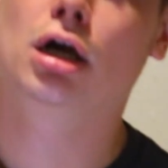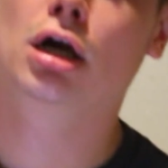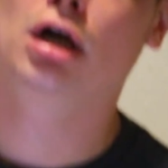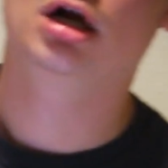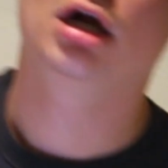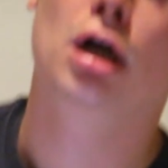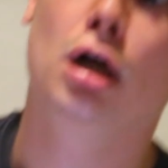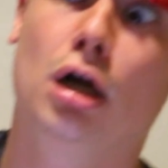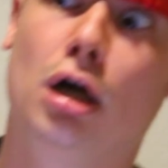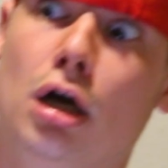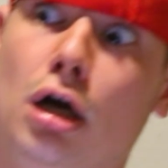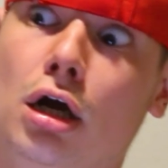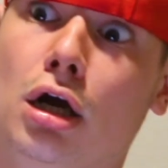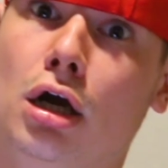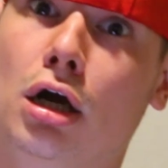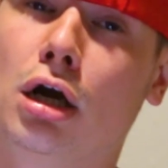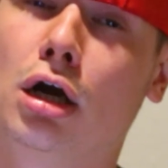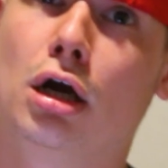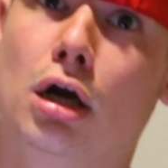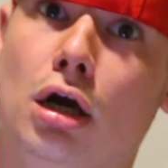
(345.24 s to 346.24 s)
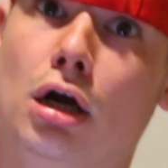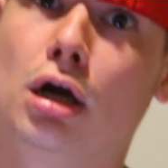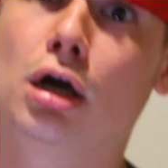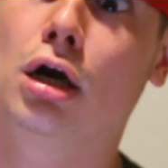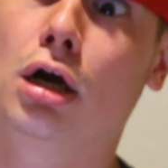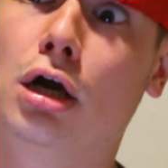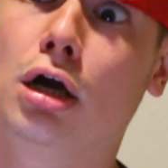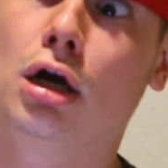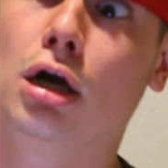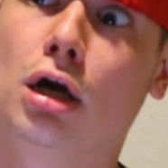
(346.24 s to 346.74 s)
like really scary. You're
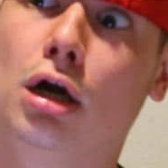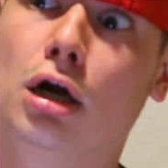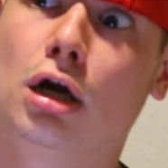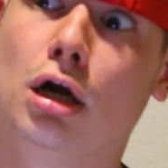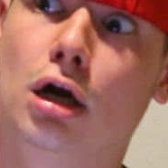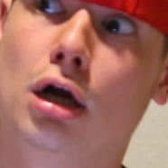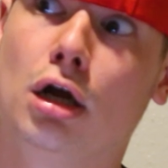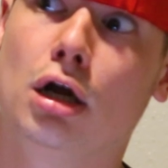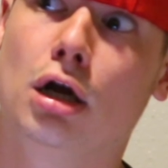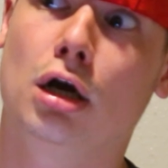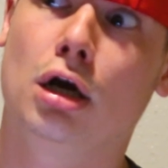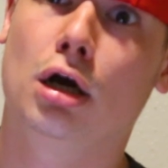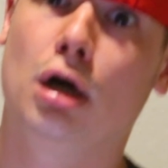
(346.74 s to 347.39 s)
like a